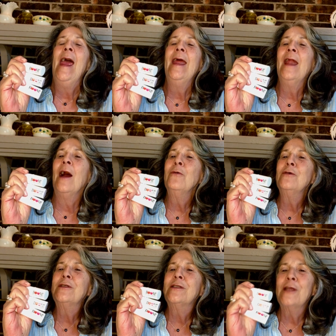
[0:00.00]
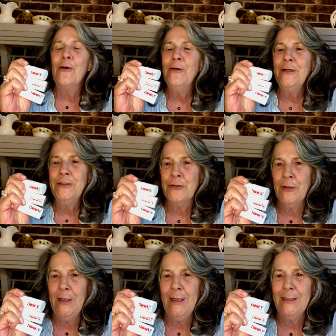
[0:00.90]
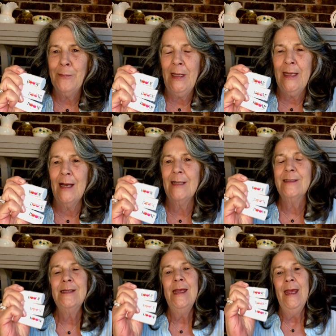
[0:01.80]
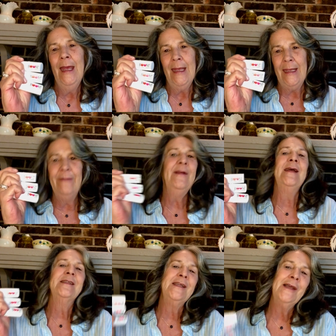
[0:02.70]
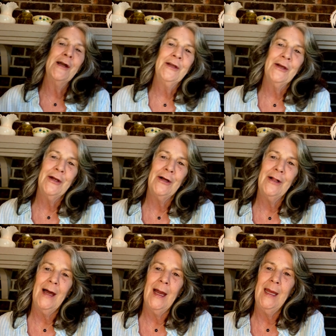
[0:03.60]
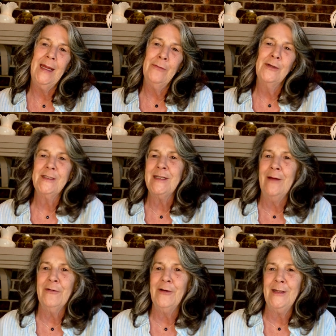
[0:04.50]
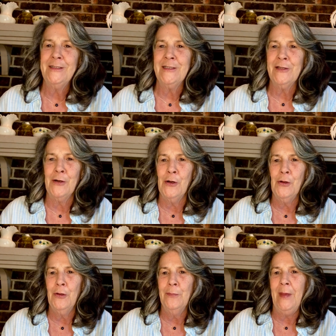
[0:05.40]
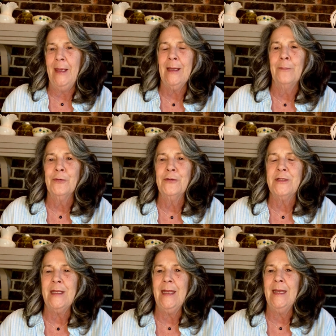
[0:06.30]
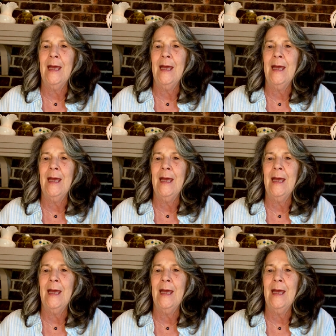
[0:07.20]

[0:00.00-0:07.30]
And I was so intrigued because even as a young girl, I was never into the whole makeup routine.